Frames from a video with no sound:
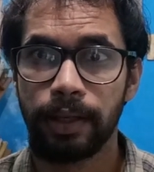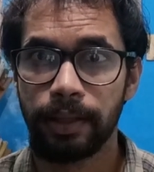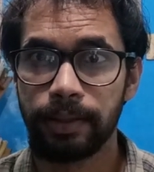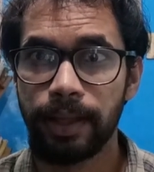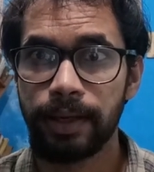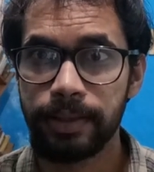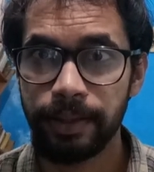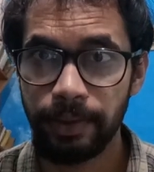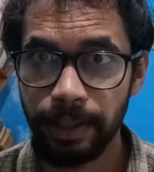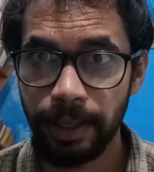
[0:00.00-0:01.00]
There is
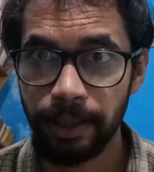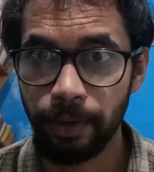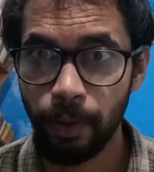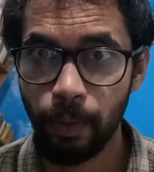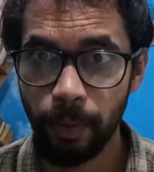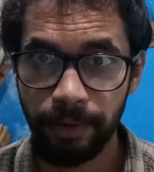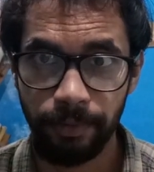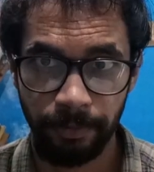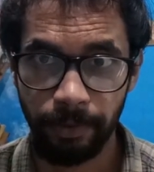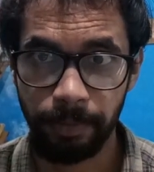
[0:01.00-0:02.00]
literally like no way
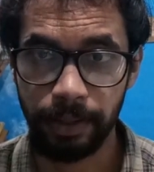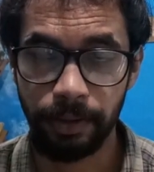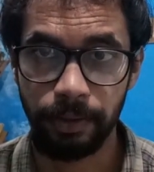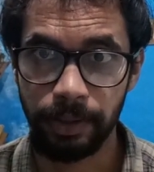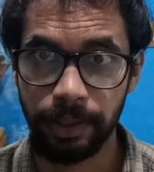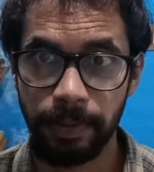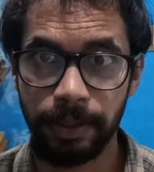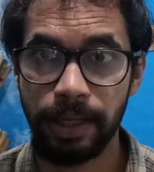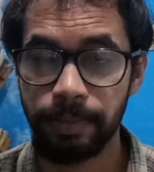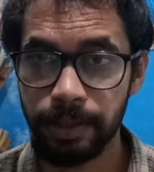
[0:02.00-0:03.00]
for me to do this
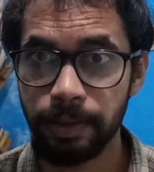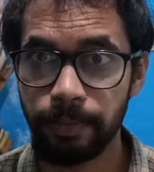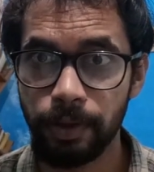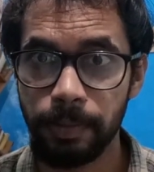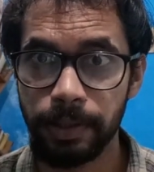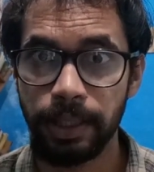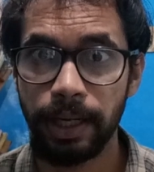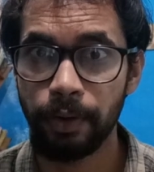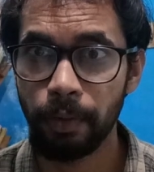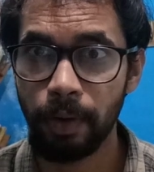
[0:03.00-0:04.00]
because I'm just a poor person. I
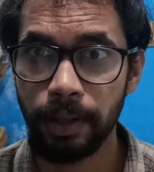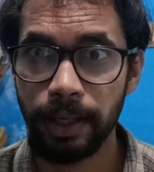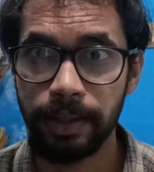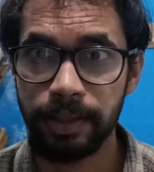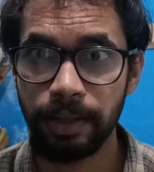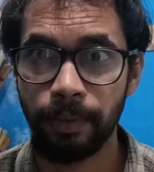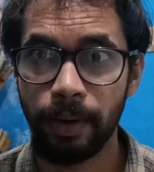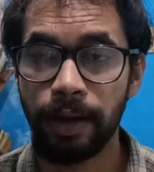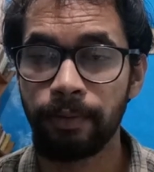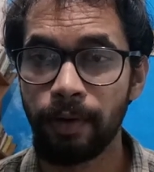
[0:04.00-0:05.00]
don't want to get this
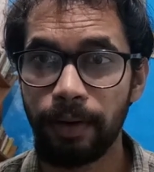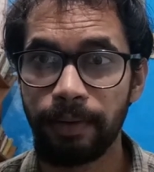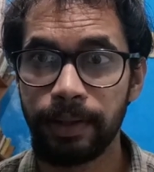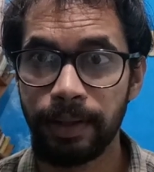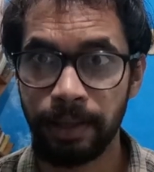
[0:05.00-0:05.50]
involved in